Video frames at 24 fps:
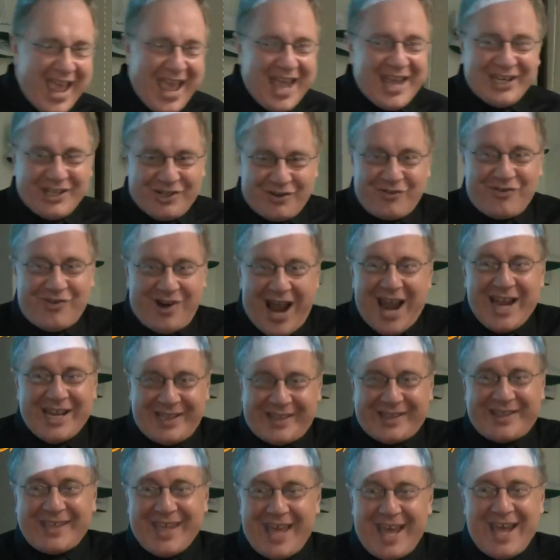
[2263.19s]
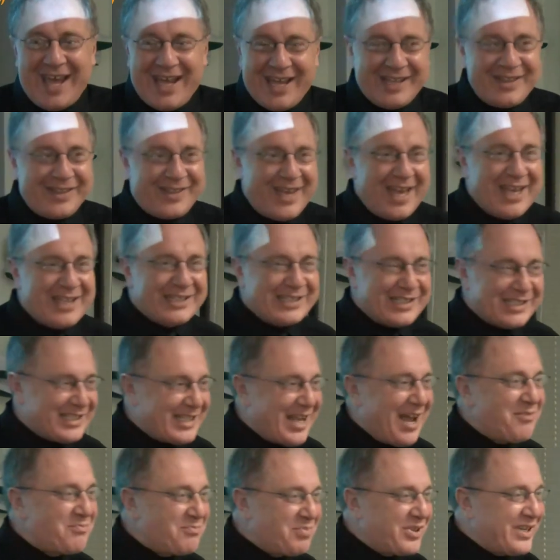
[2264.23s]
And right there and then
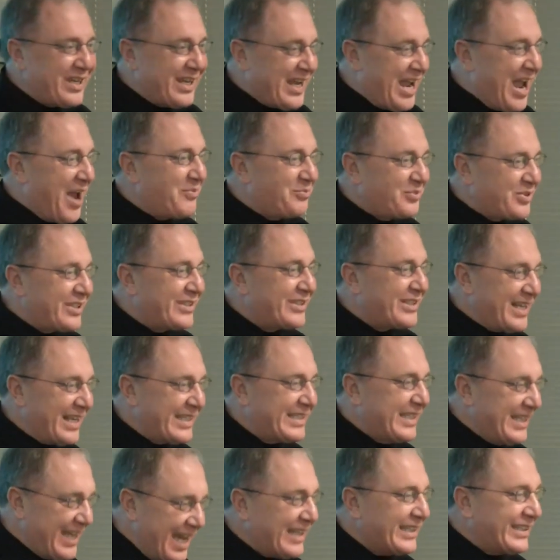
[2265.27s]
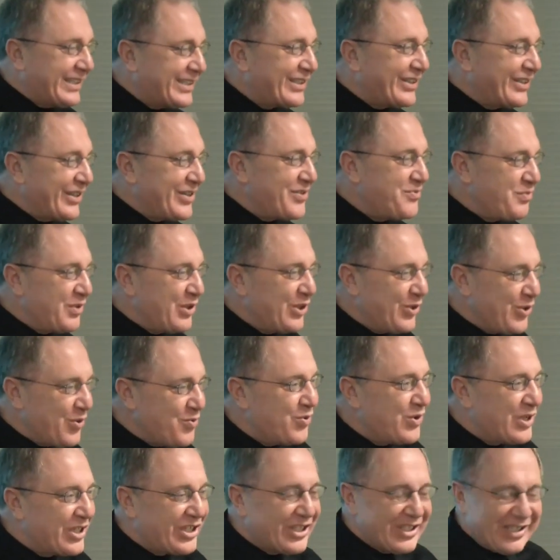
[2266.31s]
somebody comes and says, yes, I mean,
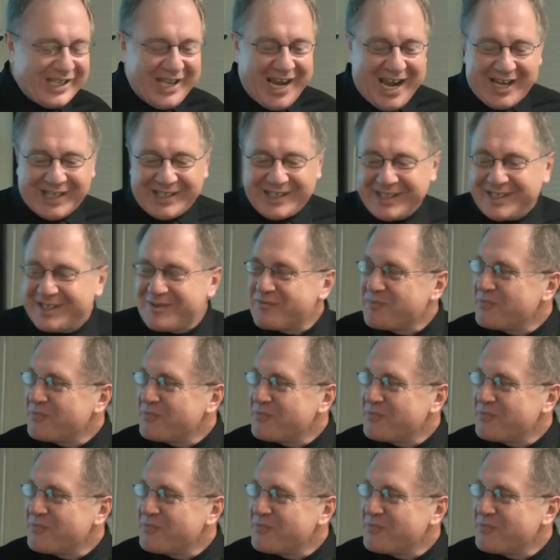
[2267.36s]
your wish is granted.